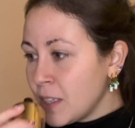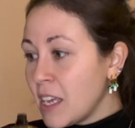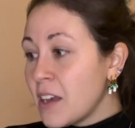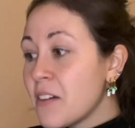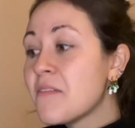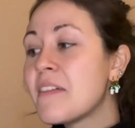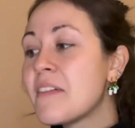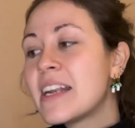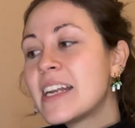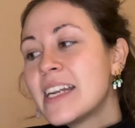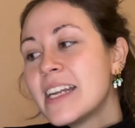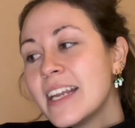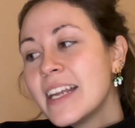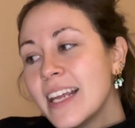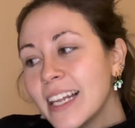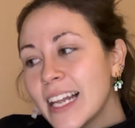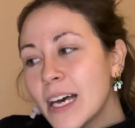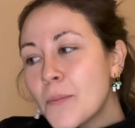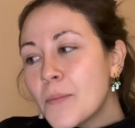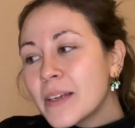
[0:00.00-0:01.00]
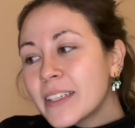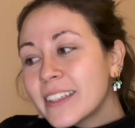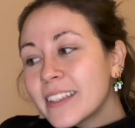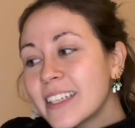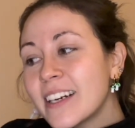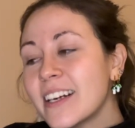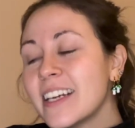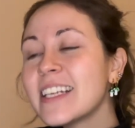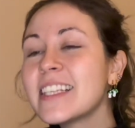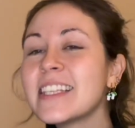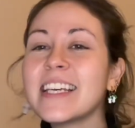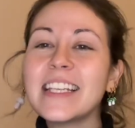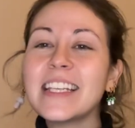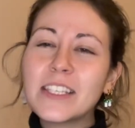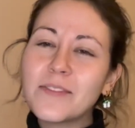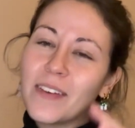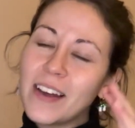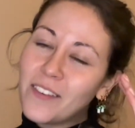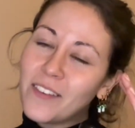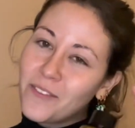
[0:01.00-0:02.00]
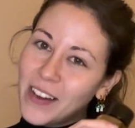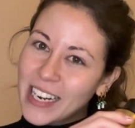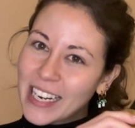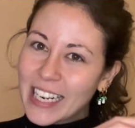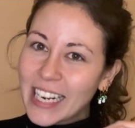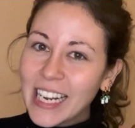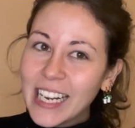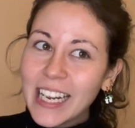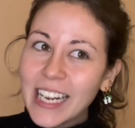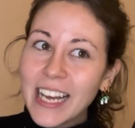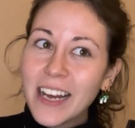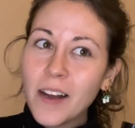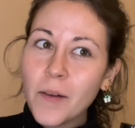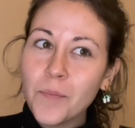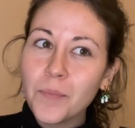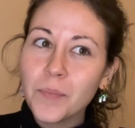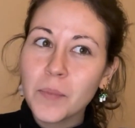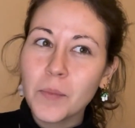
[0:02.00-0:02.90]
vanilla, but it's vanilla,